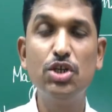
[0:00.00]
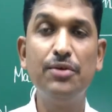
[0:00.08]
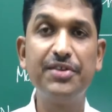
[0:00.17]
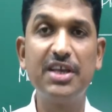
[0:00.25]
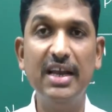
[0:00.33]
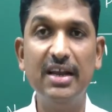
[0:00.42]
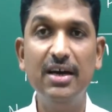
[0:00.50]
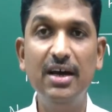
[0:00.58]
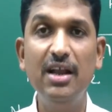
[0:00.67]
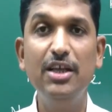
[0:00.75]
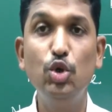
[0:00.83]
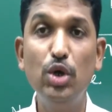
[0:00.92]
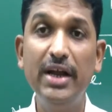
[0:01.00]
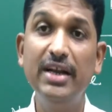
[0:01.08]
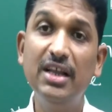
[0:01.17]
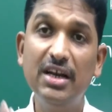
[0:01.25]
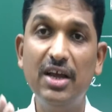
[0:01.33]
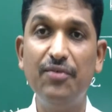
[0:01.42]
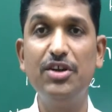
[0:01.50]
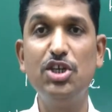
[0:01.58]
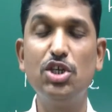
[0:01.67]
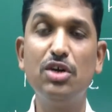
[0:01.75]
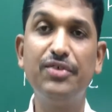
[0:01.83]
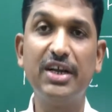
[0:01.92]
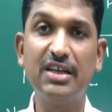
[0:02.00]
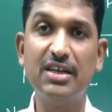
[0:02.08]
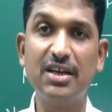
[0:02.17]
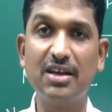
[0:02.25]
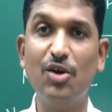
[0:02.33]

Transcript: of scalar, you learned the definition of vector.